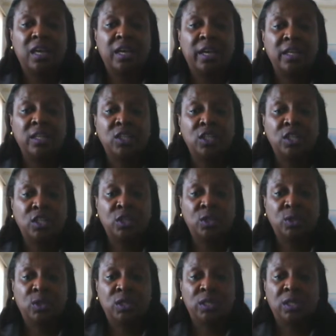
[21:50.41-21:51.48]

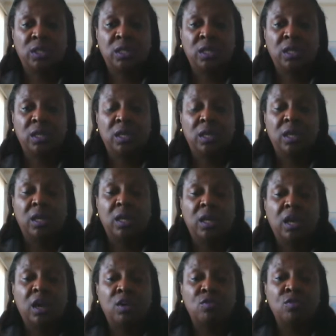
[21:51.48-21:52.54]
institution,
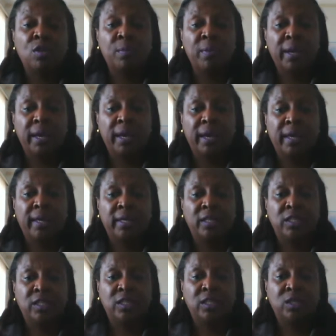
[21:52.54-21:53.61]
Aromahead
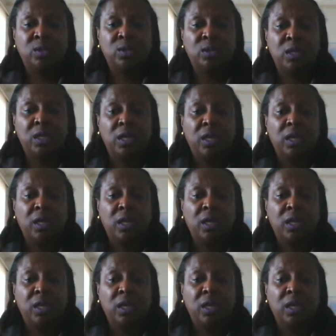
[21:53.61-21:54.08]
Institution,